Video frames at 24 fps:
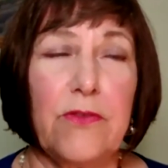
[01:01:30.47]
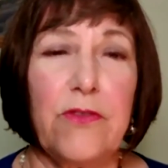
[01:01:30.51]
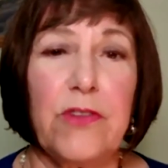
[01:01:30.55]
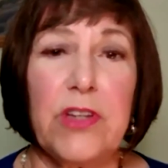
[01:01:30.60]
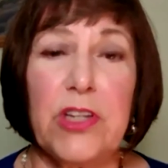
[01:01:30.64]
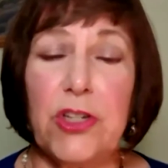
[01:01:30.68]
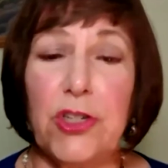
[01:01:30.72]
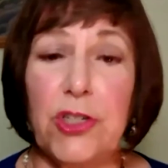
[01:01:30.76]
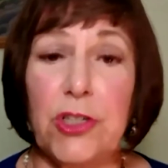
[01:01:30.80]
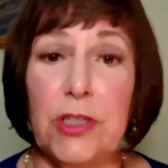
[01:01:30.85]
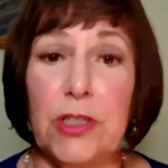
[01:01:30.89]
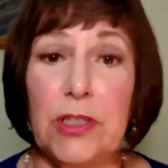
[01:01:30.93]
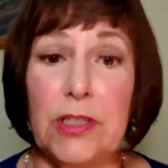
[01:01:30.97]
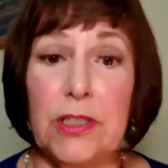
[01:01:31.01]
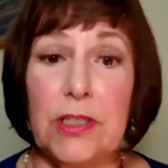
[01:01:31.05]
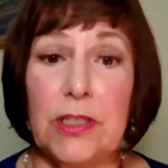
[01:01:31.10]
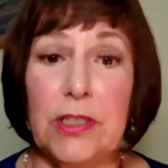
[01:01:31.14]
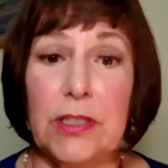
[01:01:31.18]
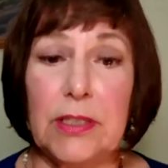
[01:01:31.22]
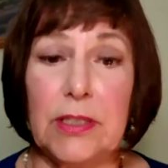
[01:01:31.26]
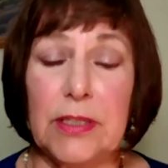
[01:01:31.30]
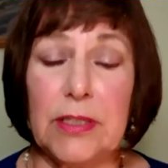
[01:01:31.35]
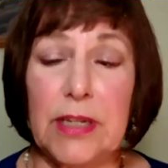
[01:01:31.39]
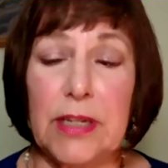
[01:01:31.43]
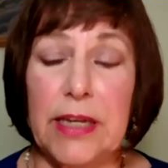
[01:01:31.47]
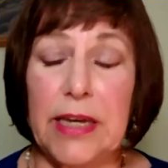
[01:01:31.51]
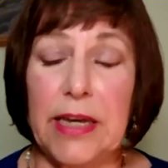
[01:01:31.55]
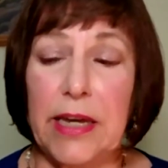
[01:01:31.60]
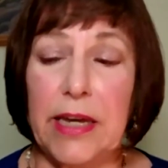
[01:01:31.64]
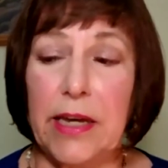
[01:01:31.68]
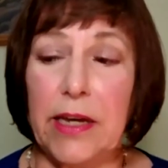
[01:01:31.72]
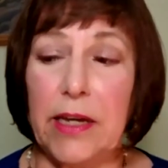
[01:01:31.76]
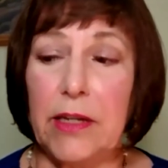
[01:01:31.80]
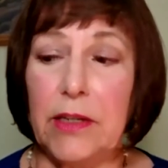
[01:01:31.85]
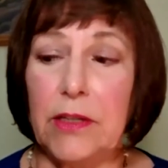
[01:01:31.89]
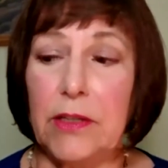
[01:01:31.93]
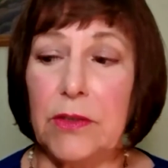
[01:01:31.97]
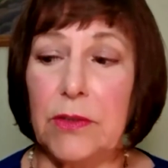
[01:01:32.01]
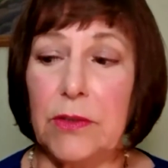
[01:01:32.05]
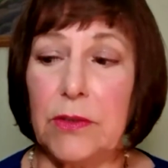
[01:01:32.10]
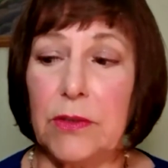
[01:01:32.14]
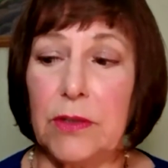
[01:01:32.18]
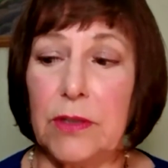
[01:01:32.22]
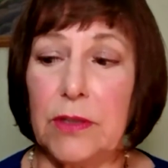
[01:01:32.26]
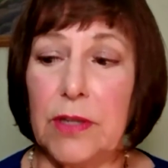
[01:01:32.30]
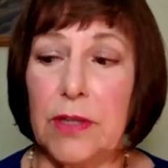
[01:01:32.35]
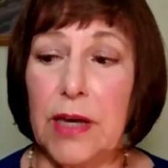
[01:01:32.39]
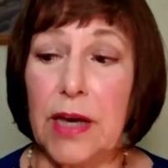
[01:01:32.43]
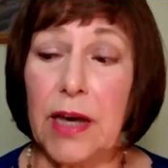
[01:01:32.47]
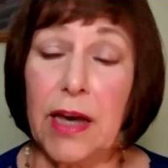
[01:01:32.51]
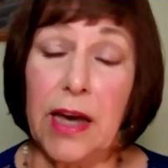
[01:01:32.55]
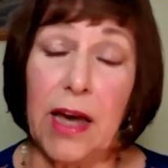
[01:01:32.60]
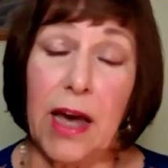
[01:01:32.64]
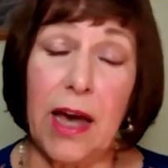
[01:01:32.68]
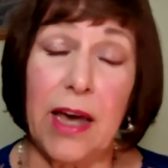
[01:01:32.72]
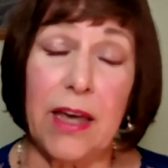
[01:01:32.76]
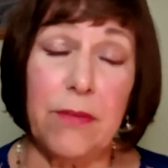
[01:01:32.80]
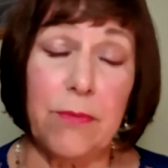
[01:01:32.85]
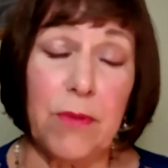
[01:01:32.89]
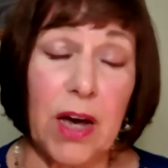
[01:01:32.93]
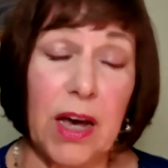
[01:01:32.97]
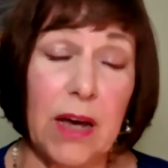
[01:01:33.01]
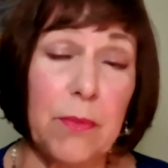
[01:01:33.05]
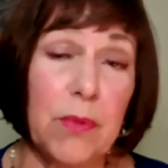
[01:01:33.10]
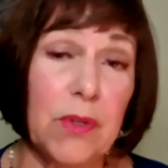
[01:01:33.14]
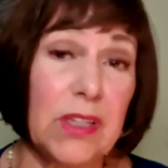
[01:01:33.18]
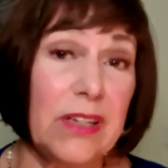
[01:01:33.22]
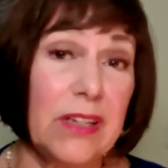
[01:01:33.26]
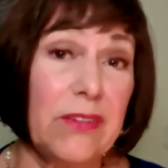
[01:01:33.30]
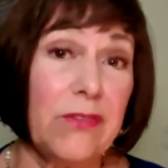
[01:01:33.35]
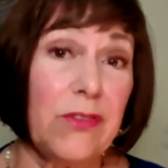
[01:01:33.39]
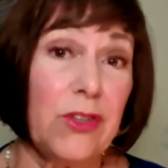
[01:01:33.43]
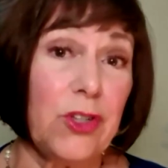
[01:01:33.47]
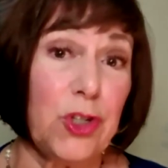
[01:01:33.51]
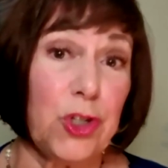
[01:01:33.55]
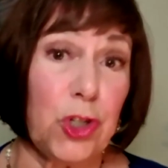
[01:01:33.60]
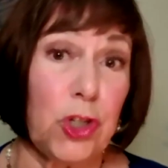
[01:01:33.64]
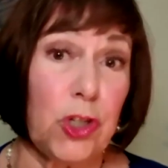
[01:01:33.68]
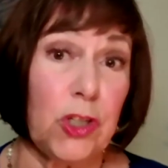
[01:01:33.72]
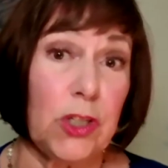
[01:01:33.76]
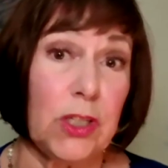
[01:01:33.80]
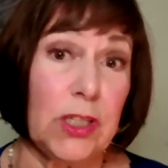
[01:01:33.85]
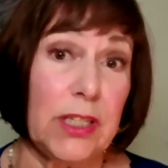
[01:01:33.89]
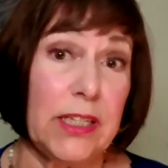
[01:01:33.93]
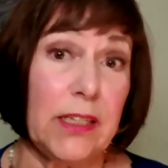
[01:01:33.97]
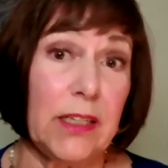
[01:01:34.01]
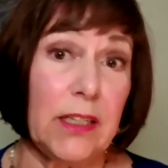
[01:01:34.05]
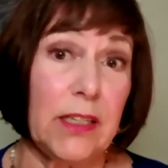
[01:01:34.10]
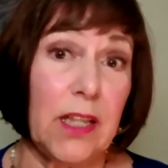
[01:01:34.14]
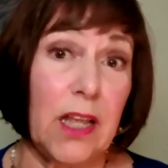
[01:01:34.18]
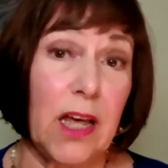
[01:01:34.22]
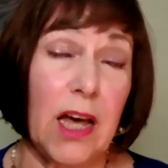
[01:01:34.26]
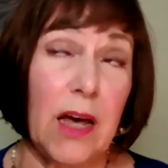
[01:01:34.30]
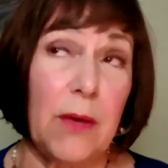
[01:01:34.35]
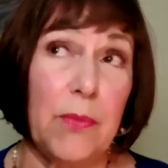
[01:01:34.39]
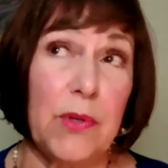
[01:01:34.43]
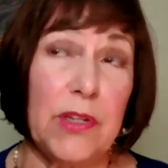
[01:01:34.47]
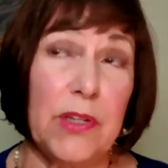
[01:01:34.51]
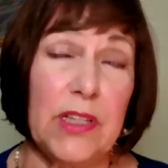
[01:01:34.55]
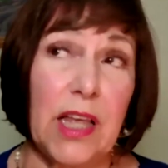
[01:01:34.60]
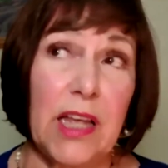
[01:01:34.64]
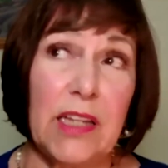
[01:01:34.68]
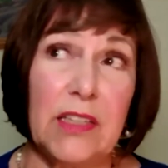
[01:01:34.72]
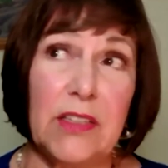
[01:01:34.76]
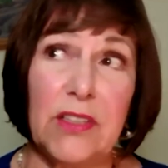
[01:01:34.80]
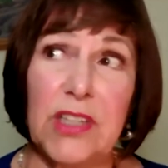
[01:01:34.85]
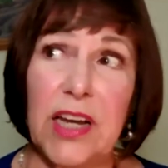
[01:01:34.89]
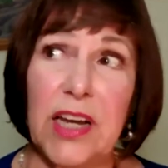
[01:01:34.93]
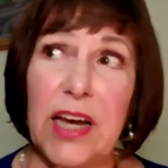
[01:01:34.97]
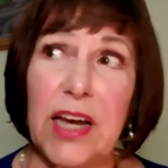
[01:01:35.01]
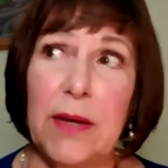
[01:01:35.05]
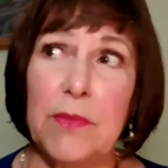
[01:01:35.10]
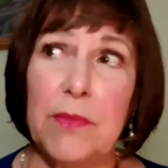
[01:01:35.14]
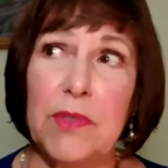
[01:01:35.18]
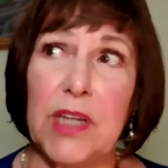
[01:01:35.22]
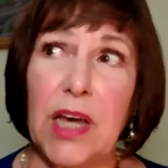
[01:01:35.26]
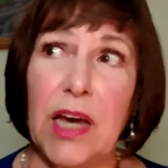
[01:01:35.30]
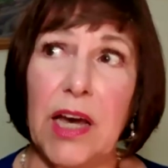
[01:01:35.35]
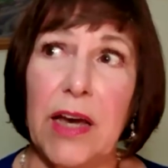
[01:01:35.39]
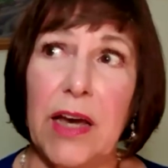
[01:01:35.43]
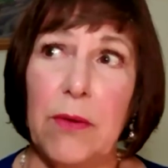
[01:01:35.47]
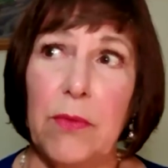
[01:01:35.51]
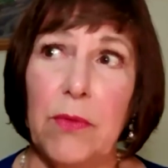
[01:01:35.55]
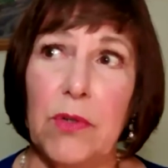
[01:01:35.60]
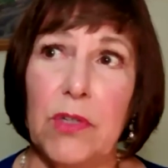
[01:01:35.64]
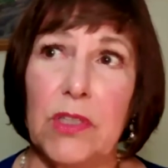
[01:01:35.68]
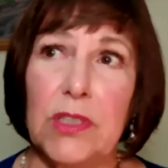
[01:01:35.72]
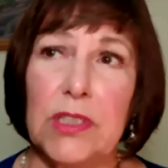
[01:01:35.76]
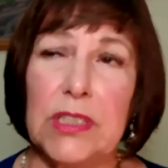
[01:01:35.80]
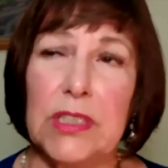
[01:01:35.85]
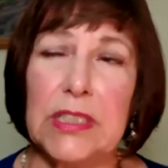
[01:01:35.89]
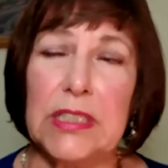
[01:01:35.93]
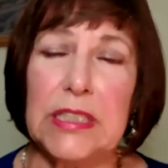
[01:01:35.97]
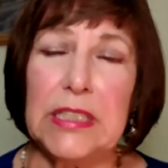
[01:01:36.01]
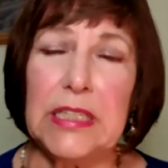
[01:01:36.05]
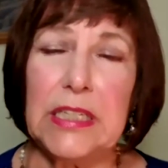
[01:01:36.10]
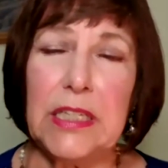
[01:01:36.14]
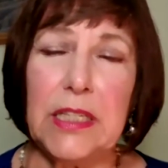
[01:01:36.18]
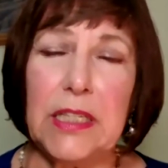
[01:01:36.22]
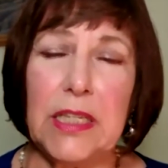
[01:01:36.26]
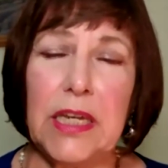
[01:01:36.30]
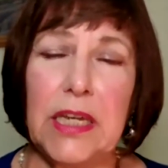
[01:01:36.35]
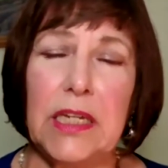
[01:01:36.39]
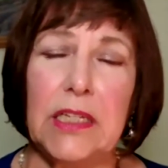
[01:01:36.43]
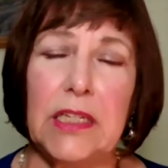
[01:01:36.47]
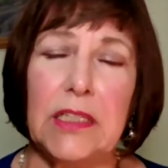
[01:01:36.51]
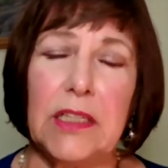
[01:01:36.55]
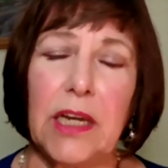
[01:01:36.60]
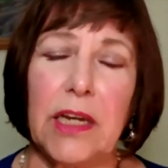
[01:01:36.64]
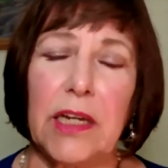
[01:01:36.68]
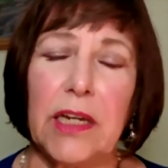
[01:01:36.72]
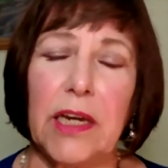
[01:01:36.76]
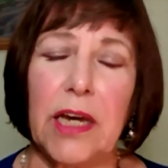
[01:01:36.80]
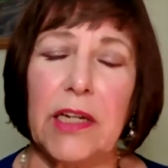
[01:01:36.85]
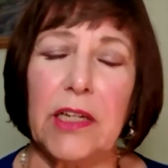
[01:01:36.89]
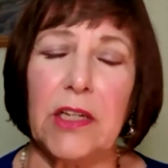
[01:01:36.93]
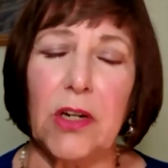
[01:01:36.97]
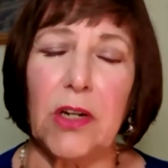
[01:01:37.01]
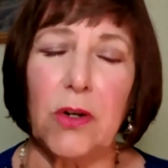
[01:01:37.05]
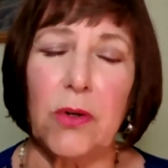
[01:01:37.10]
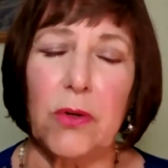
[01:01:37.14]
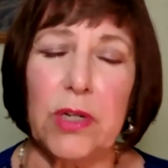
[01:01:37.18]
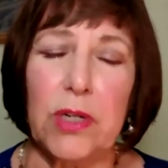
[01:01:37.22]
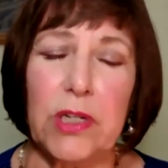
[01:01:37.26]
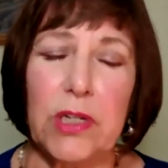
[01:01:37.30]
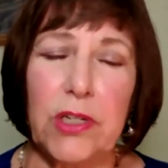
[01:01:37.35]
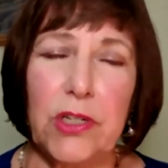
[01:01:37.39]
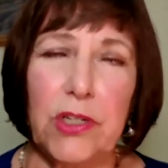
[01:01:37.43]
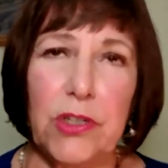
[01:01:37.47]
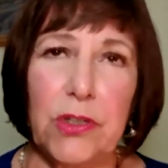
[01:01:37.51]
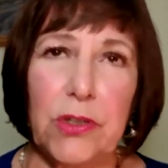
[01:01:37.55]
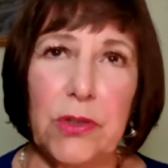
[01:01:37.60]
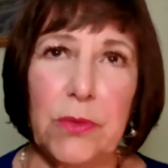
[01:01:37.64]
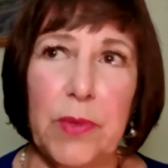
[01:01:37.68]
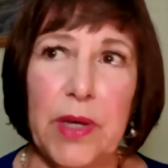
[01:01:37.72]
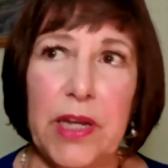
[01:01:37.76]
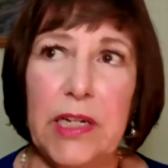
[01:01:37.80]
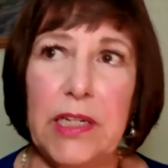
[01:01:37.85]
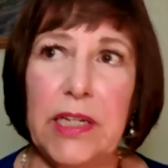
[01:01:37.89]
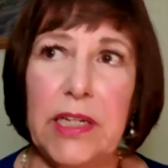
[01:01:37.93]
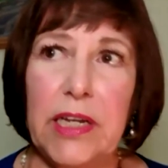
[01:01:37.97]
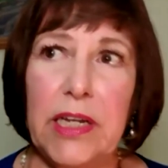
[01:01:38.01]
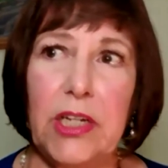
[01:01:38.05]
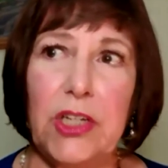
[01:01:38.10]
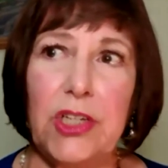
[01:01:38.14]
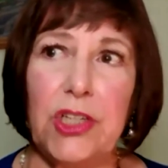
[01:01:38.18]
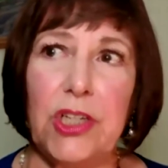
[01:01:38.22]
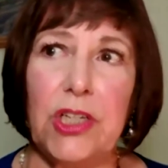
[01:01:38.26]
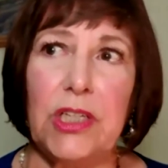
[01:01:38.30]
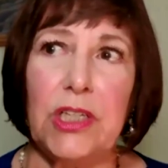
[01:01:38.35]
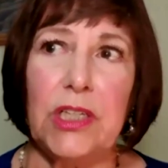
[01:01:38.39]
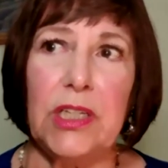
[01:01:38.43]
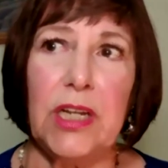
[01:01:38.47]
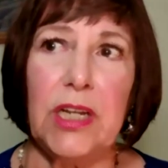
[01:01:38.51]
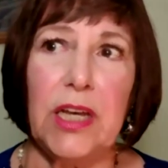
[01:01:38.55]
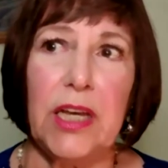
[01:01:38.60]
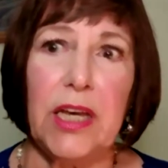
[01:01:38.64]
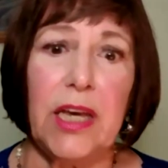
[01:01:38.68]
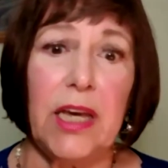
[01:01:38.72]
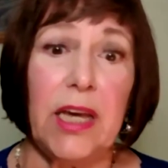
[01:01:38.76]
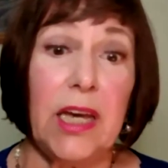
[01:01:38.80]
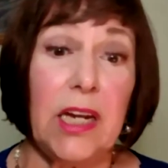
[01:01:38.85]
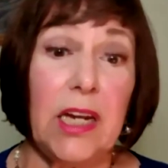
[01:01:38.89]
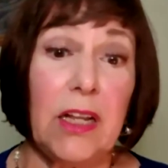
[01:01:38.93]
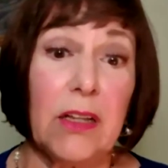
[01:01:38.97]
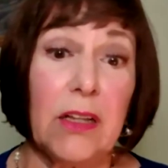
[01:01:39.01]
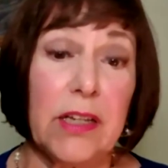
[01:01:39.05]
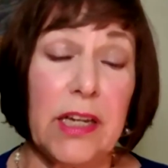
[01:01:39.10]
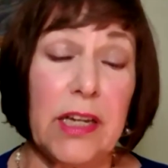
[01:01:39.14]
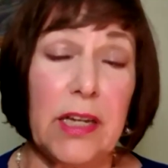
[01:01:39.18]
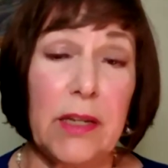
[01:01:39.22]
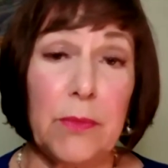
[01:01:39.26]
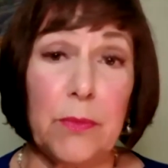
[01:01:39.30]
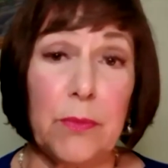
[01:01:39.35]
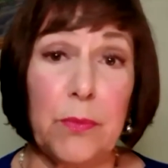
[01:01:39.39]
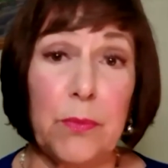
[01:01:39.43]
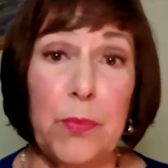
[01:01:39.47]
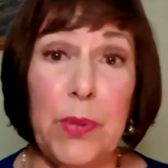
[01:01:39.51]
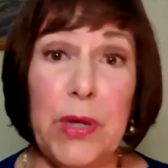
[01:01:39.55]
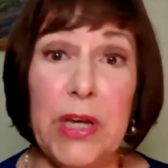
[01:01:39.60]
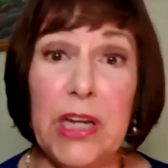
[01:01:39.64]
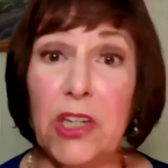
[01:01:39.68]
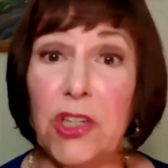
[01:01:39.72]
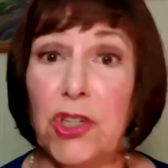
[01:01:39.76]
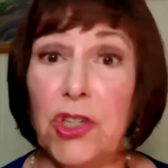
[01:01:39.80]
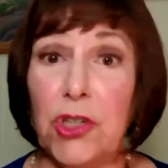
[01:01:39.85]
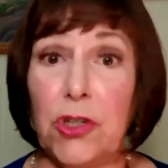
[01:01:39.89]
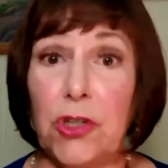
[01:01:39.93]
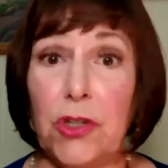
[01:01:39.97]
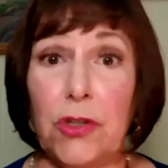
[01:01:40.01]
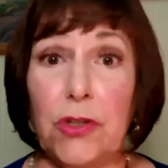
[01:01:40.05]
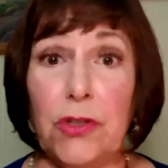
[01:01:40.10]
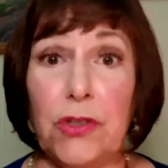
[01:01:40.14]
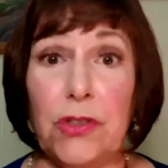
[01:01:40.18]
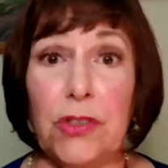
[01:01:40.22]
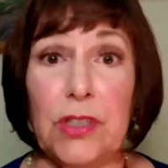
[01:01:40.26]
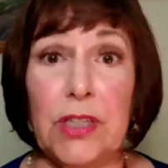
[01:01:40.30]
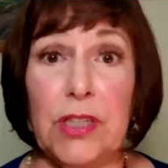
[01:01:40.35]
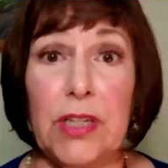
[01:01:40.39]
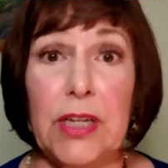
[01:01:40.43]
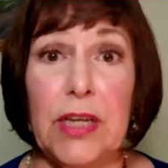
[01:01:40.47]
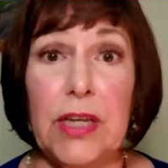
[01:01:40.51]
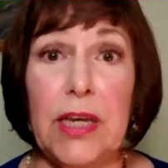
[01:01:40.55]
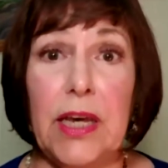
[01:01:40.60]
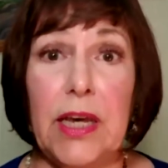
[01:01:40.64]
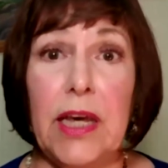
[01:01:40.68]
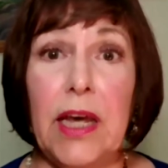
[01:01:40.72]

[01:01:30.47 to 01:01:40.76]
visions. And I believe in journaling a lot, but lots of times I will see things. I go into meditation and I'll get pictures.